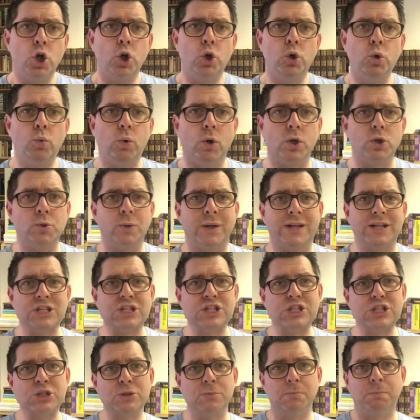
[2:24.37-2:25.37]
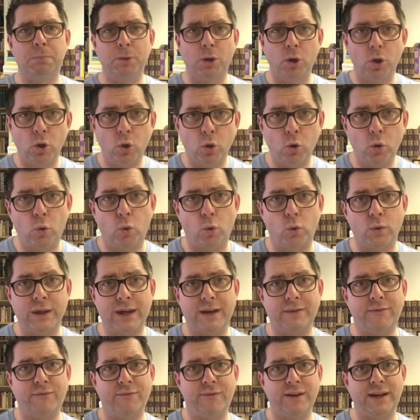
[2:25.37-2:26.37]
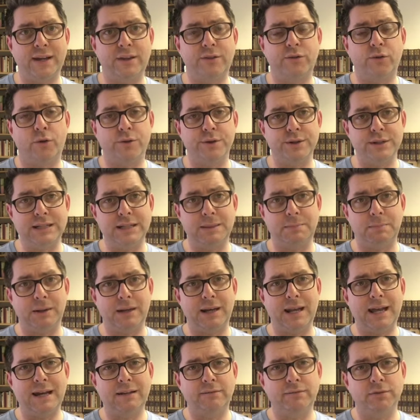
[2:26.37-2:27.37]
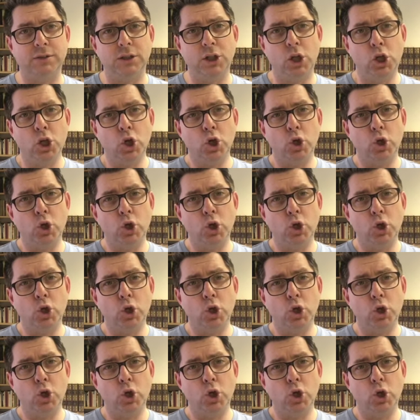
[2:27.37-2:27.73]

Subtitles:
who want to explore their faith on a deeper level,